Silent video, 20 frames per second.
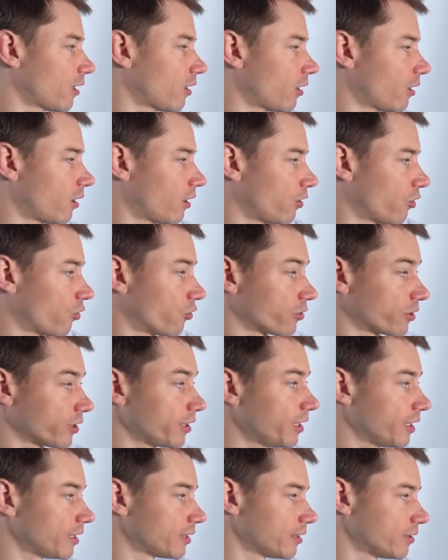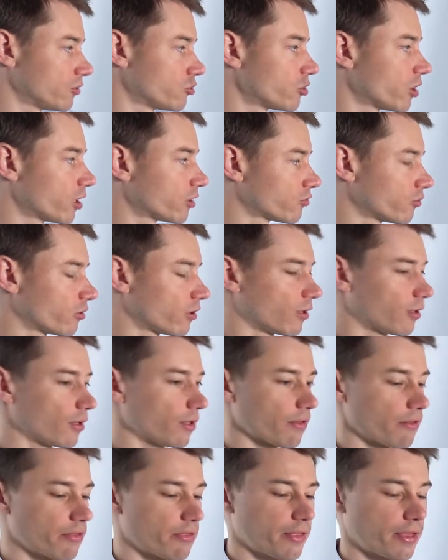or Git in general.
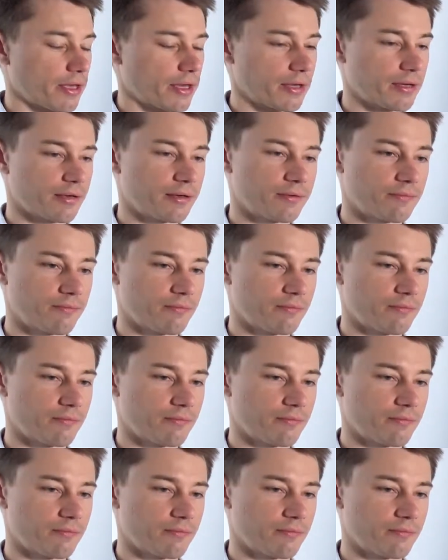The